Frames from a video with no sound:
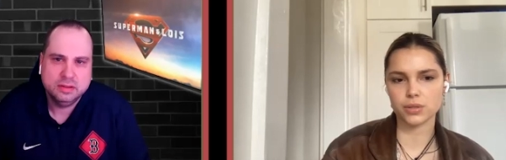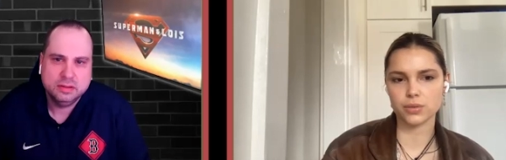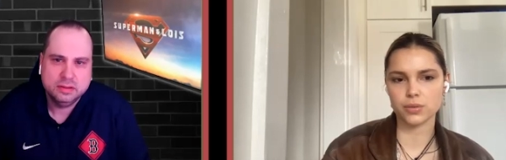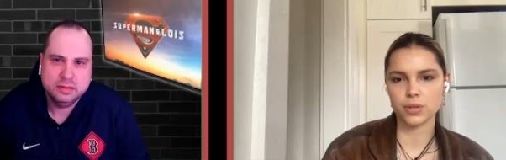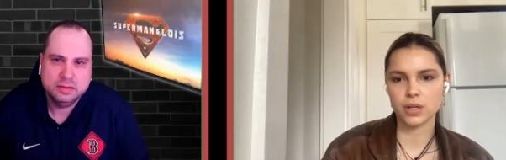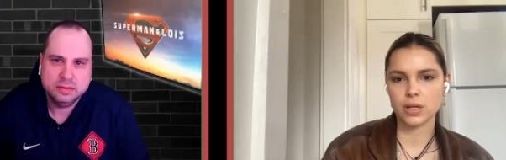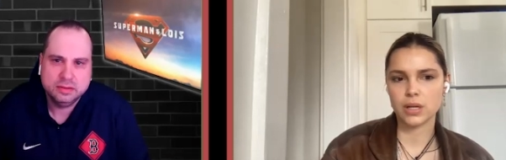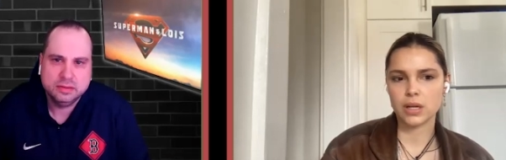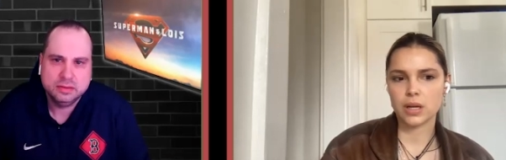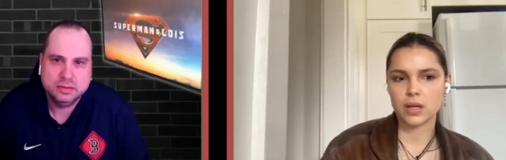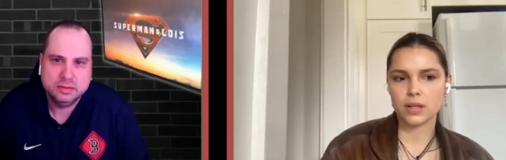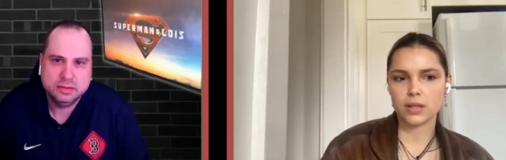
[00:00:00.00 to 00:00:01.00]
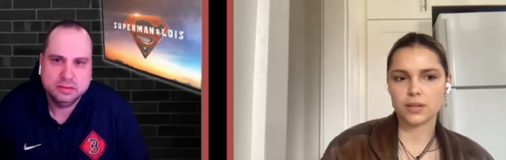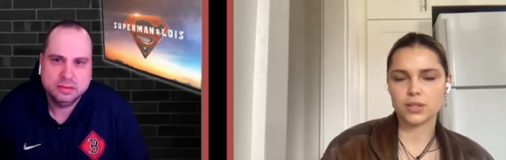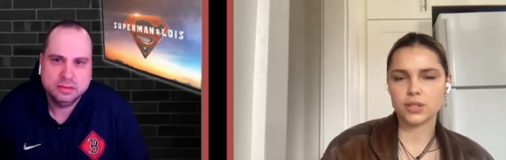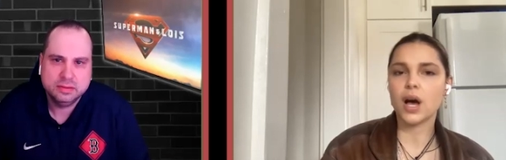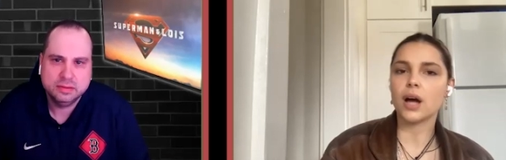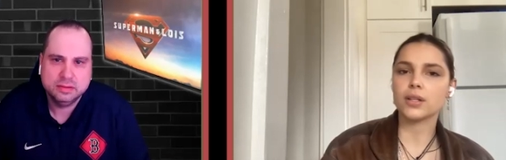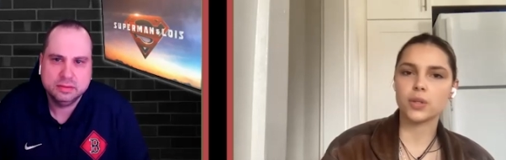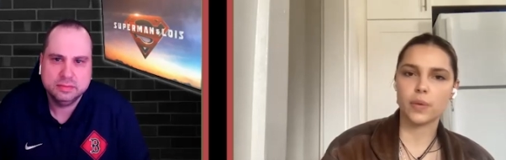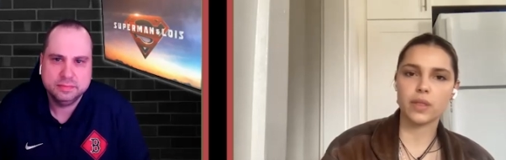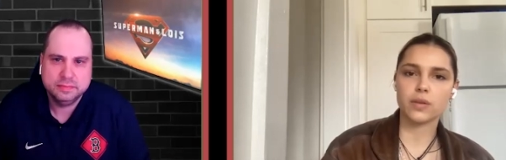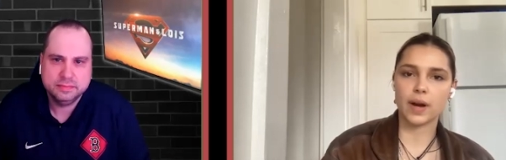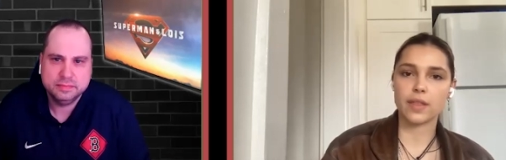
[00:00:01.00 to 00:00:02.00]
Speaker 1: to not
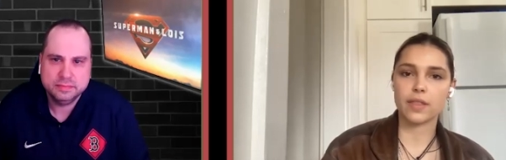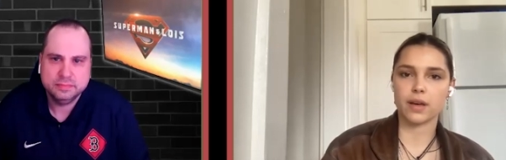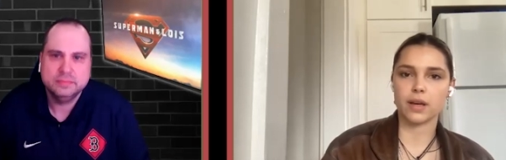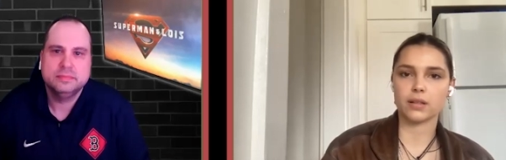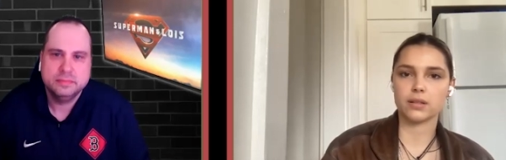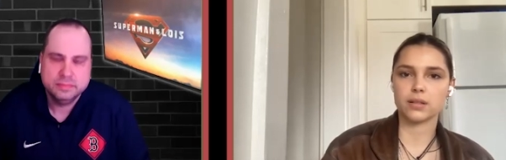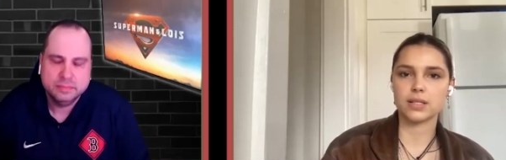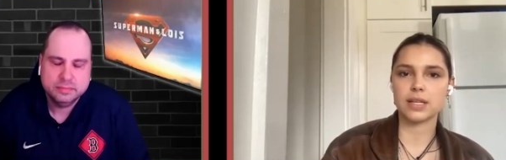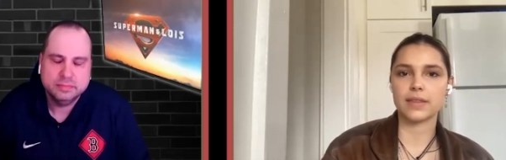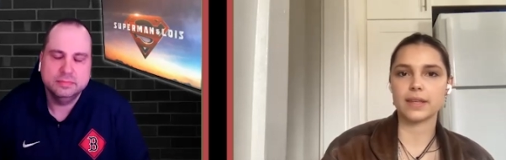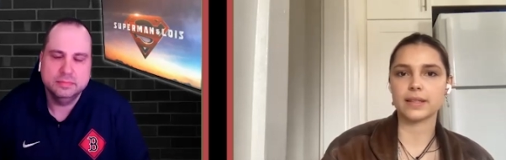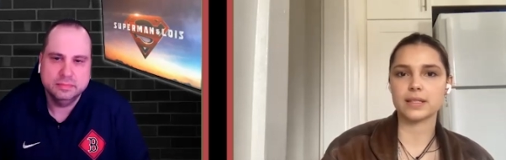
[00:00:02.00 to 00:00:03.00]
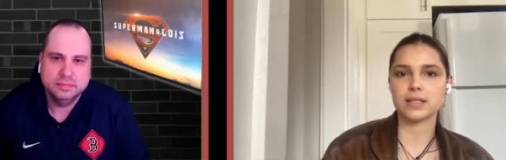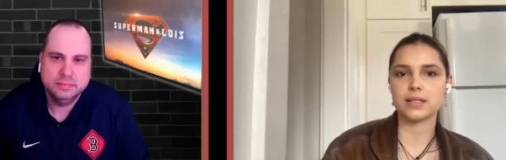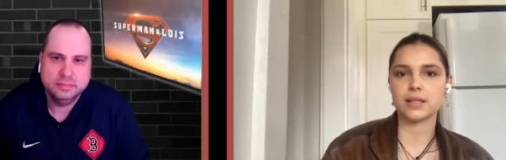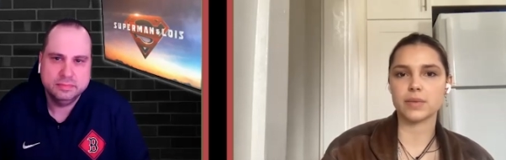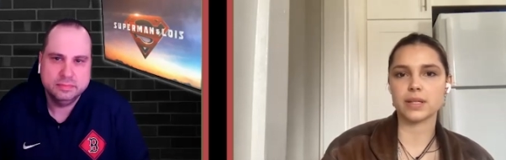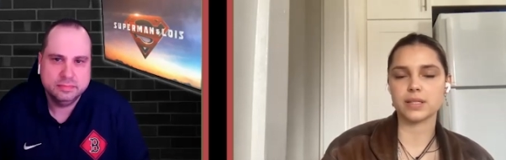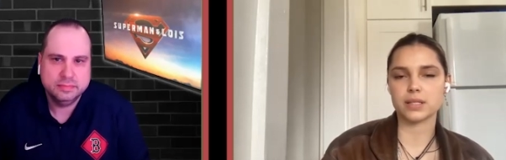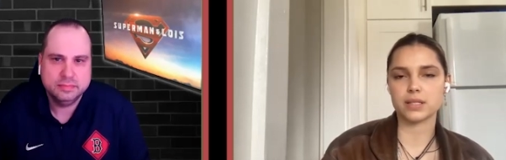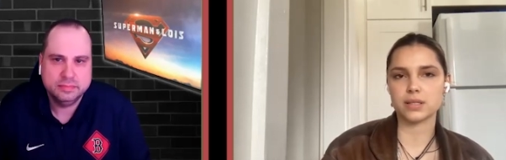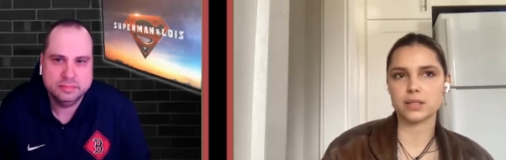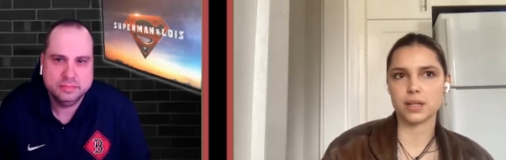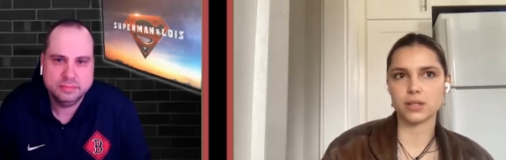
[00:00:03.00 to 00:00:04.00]
doing the right thing, because I think that's something that
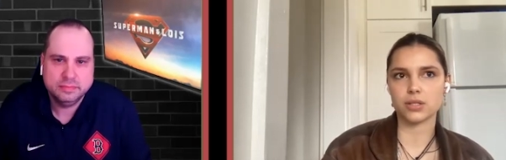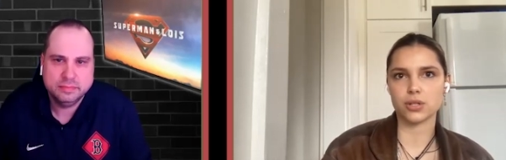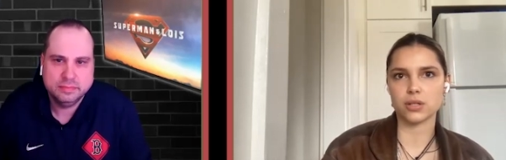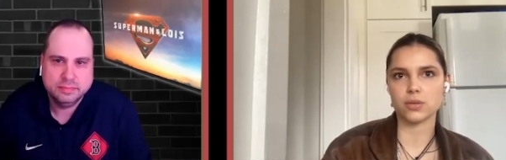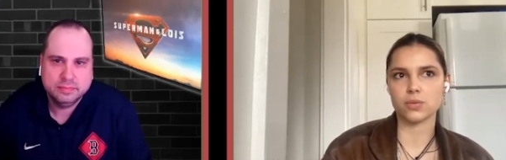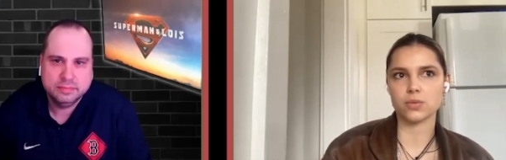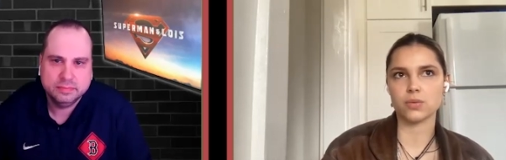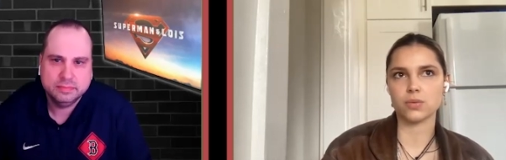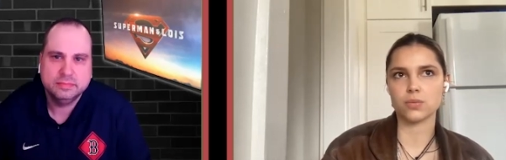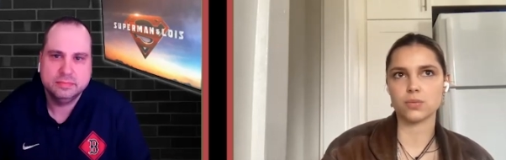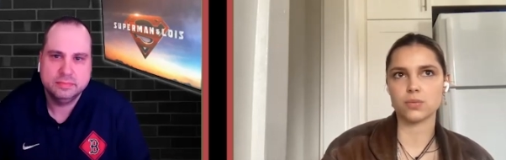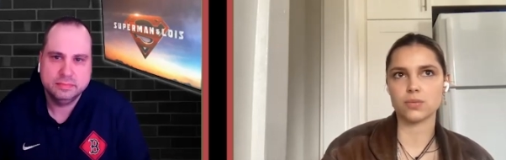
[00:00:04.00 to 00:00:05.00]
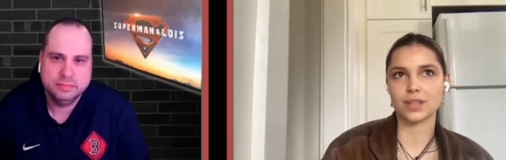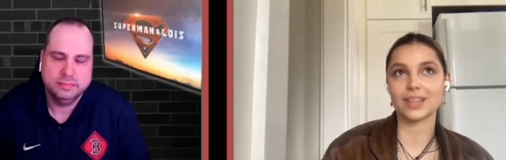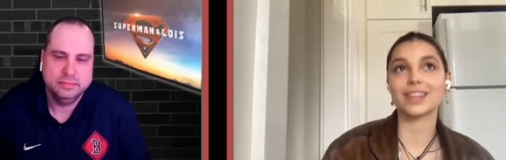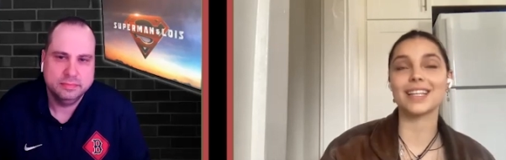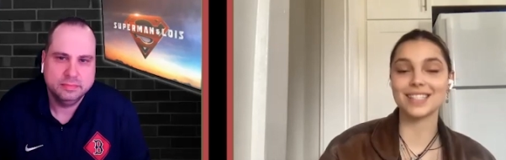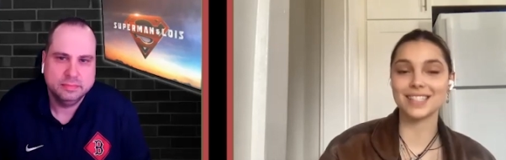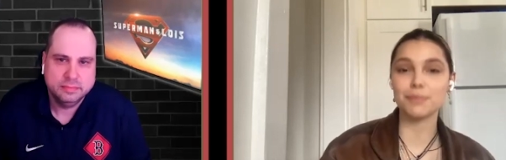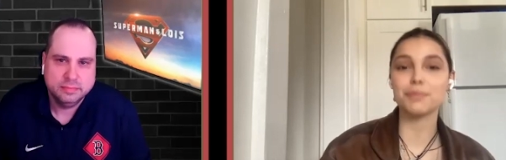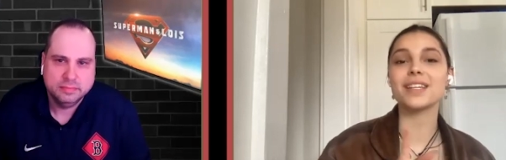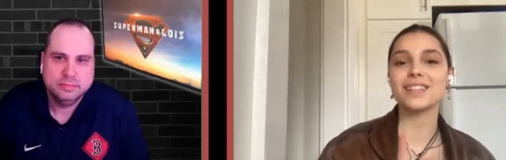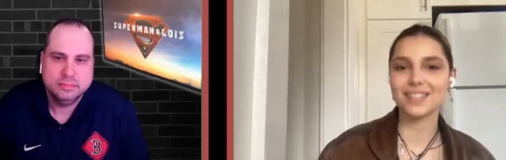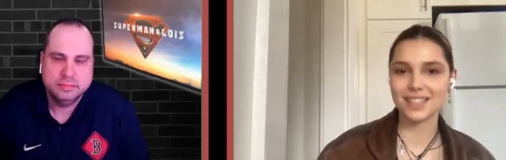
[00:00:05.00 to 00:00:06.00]
Sarah struggles. That's
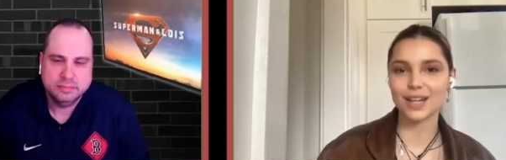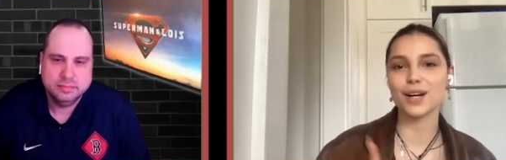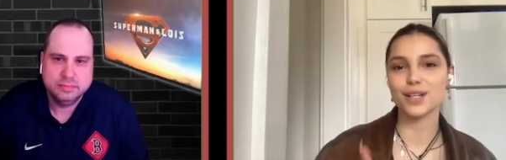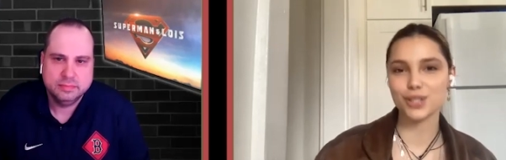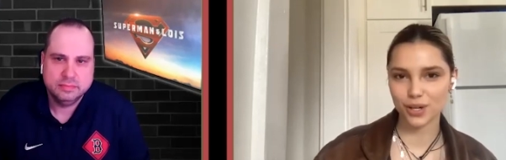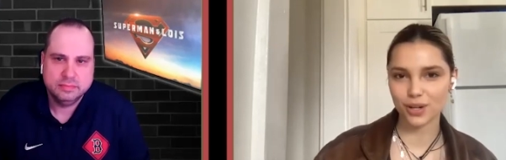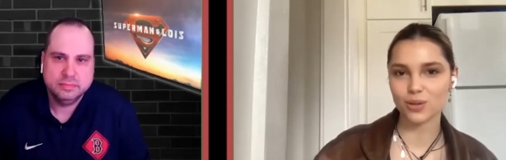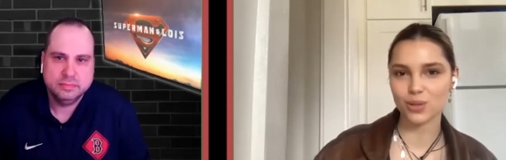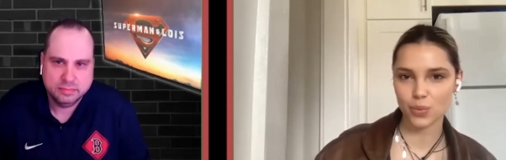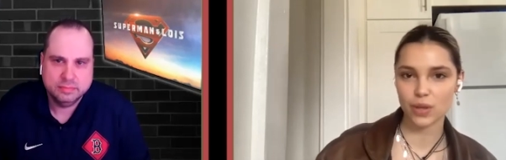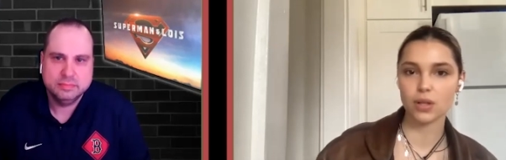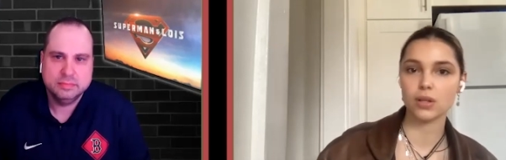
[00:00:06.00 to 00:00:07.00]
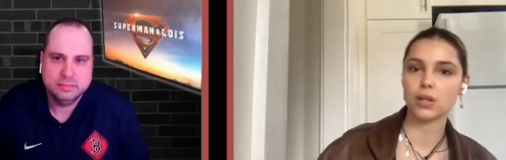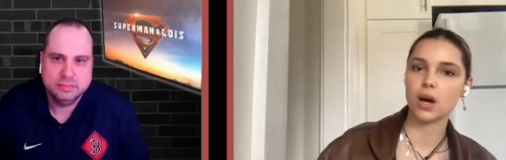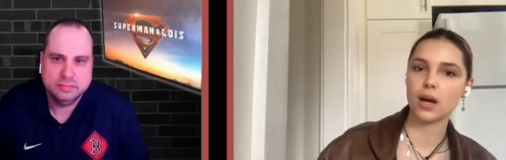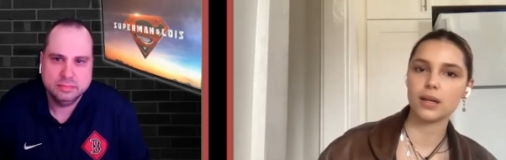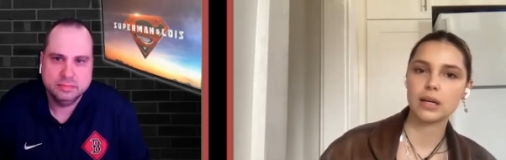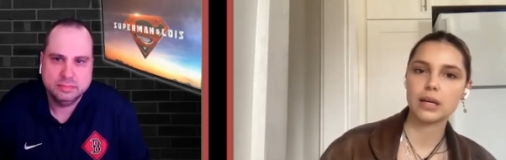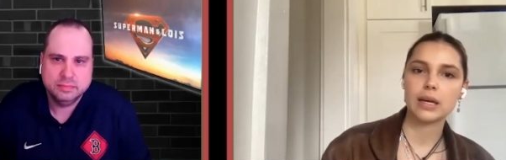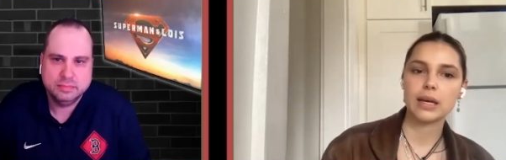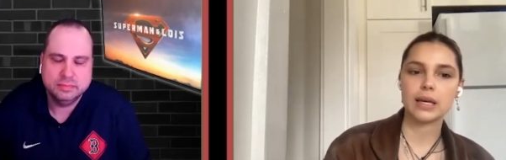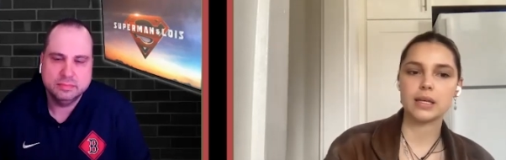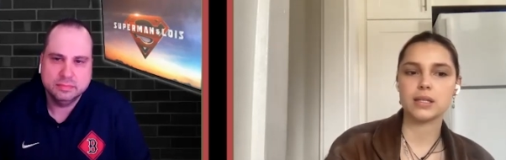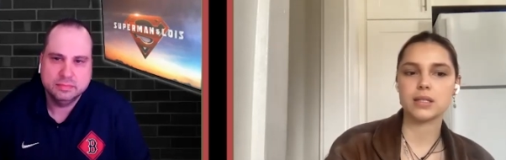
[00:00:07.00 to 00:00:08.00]
something Sarah struggles with a lot
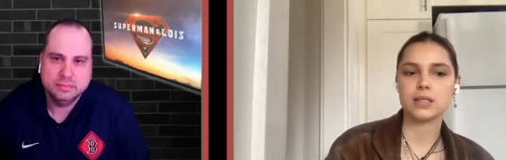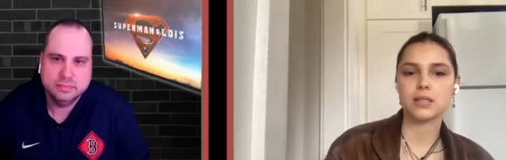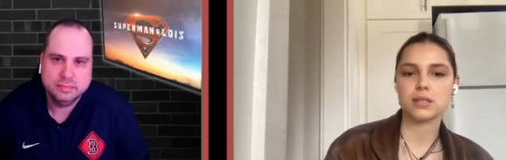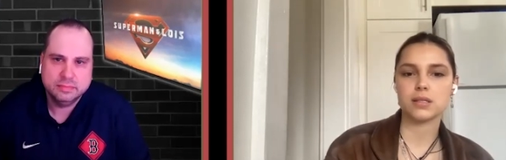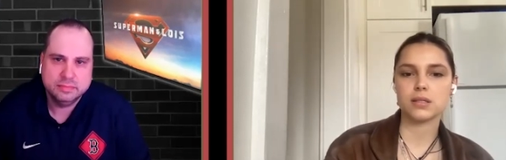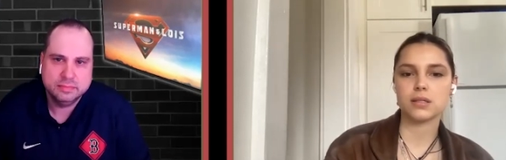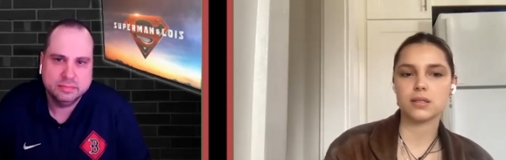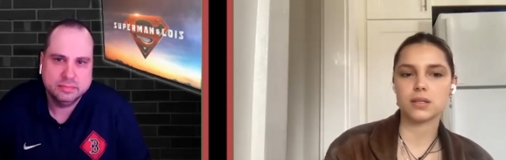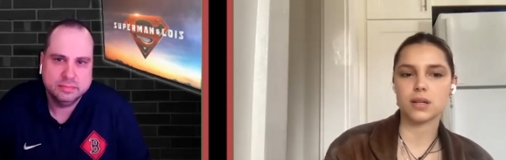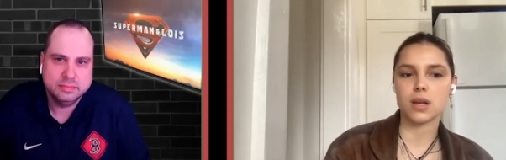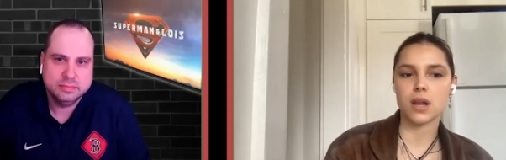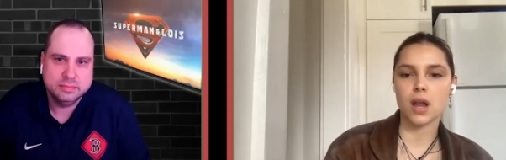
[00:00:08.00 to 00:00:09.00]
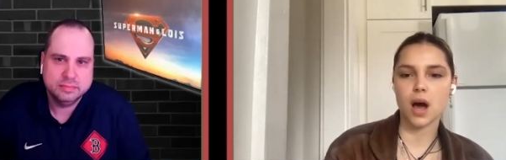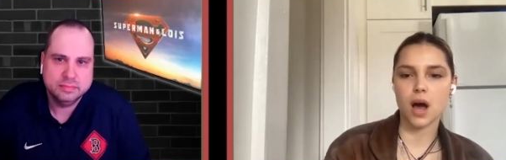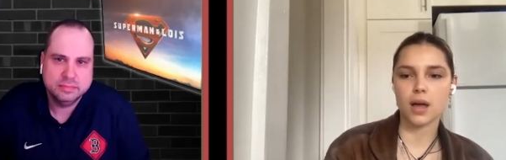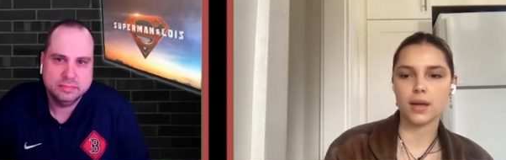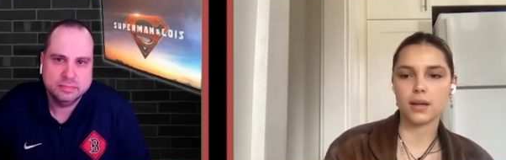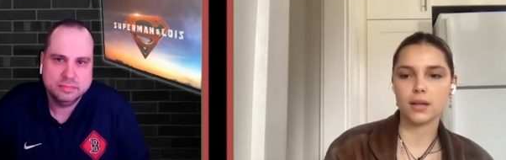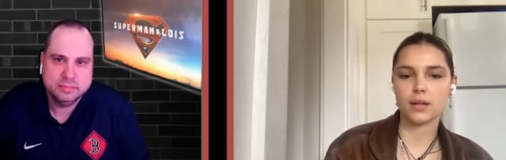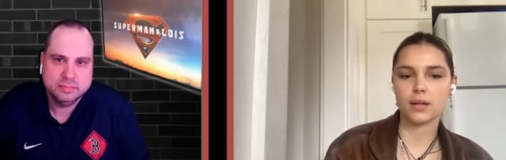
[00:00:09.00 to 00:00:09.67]
is not